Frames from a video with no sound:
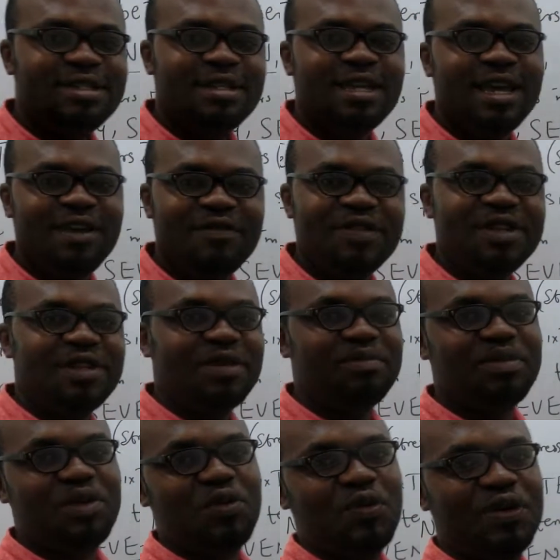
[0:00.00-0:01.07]
every
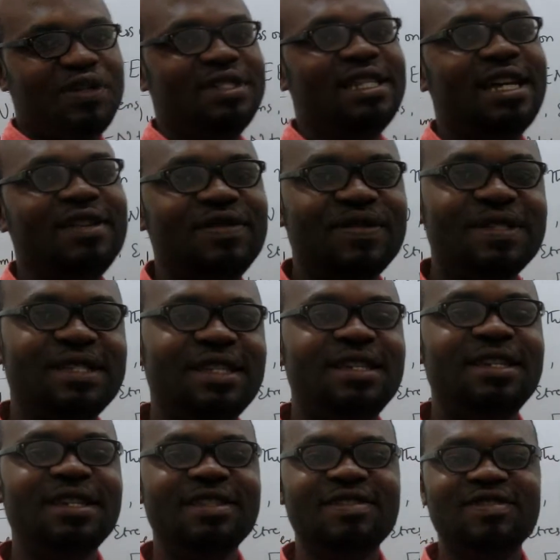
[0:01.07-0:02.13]
number word that you
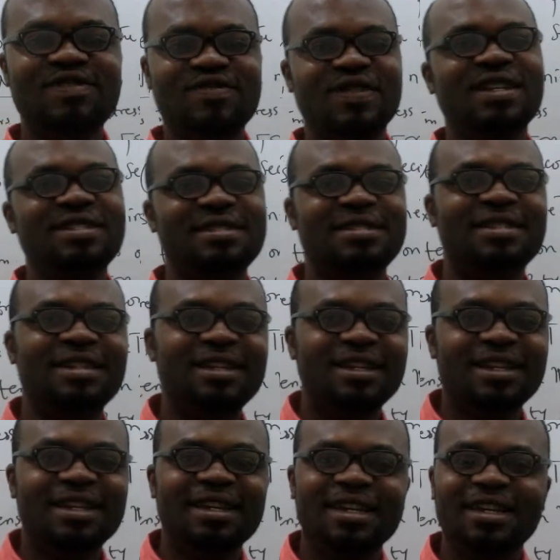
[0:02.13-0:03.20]
see in stress
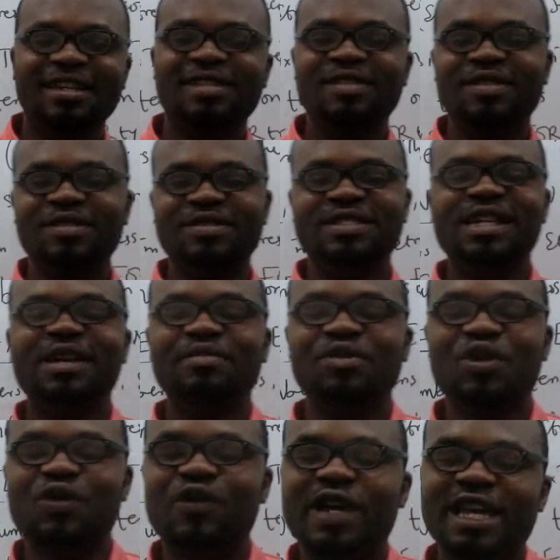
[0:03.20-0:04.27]
in your JAM
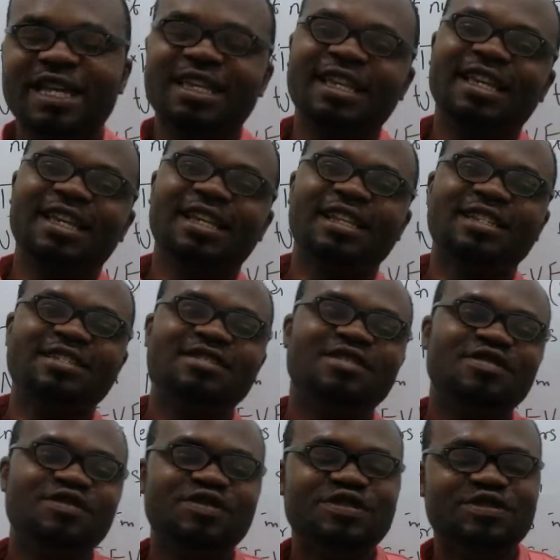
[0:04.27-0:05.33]
or WAEC English,
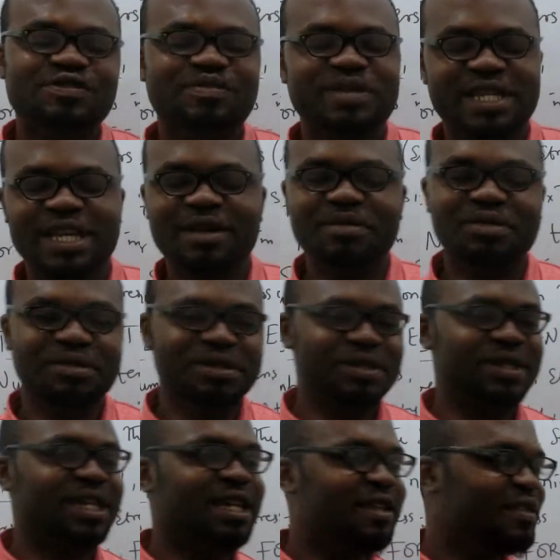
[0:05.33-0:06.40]
you should be able to
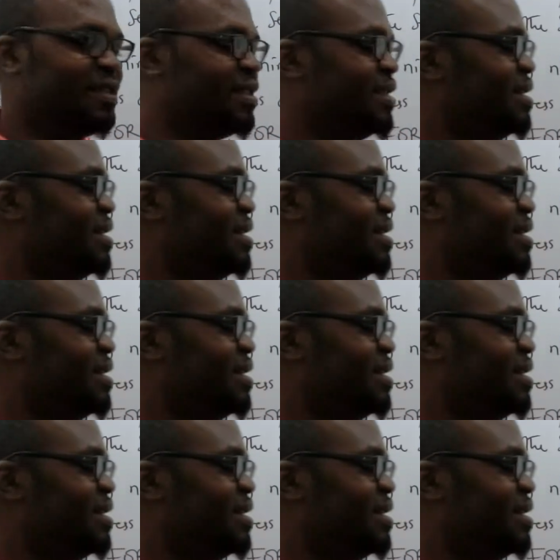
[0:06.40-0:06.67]
get